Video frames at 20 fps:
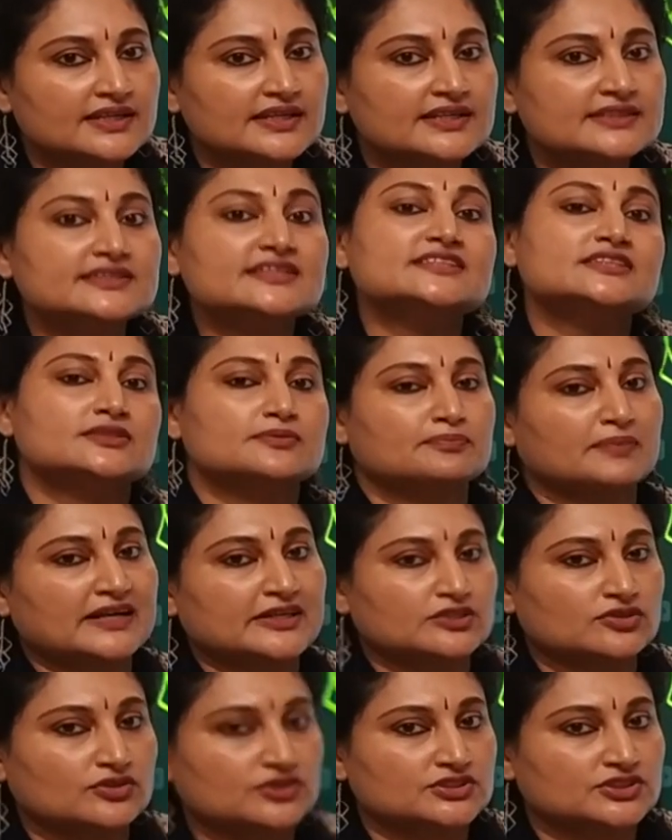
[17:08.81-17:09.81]
It is
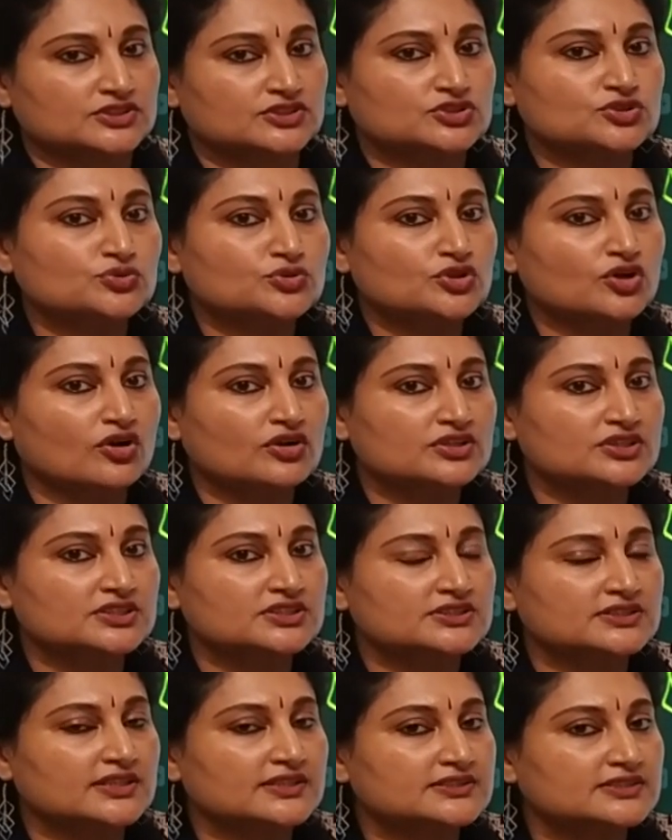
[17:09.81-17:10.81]
mitosis. Two daughter
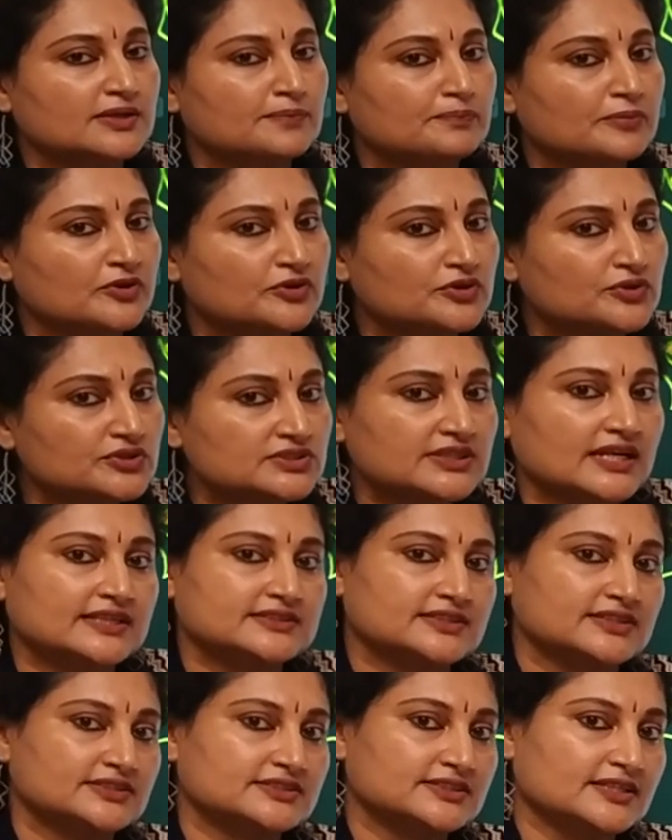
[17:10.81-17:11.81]
cells are produced
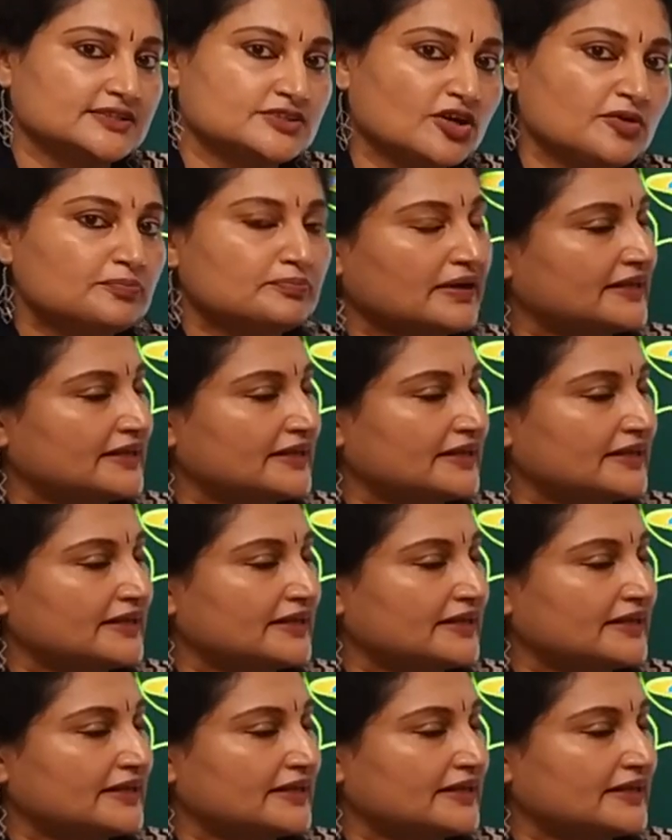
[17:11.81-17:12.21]
as a result of